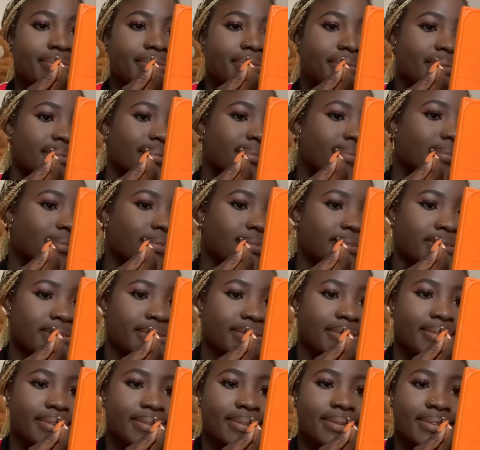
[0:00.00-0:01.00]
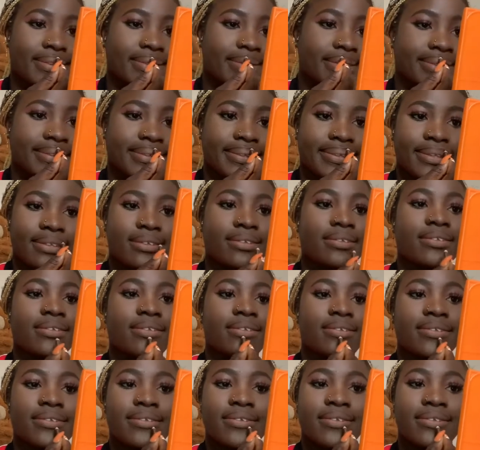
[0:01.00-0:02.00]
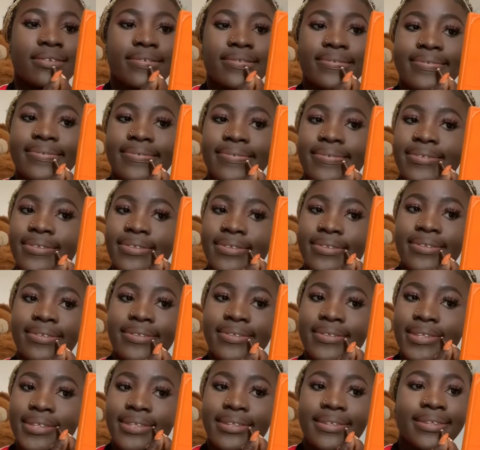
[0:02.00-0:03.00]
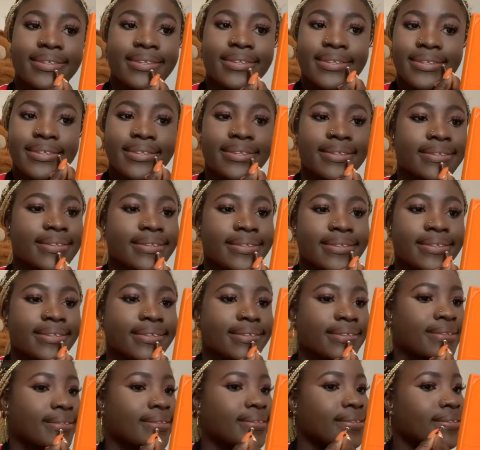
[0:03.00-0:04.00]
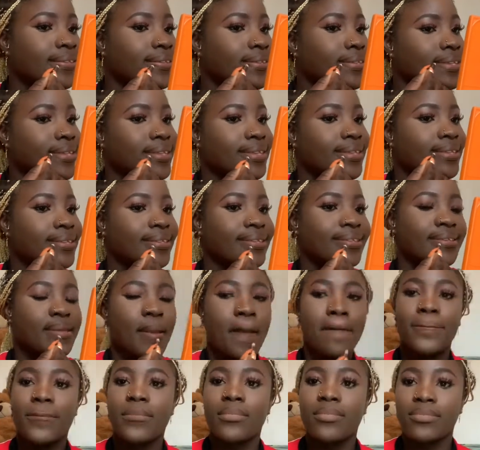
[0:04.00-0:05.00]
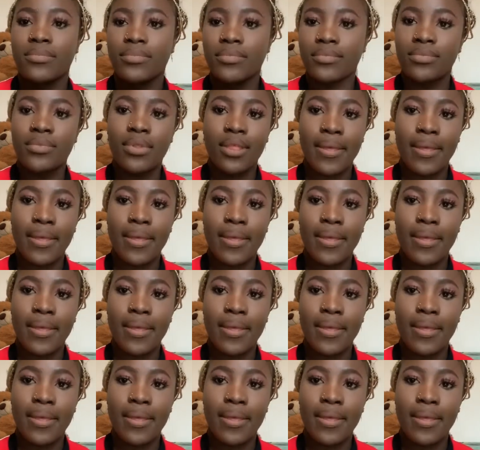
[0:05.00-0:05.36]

to make everything look nice and blended.